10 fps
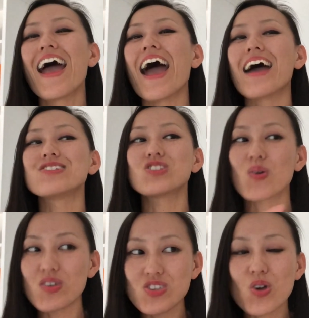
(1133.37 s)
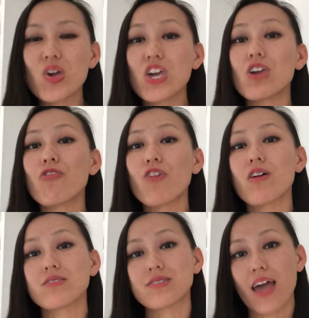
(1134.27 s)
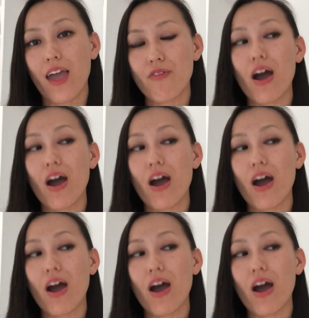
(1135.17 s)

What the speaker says: and so he felt safe.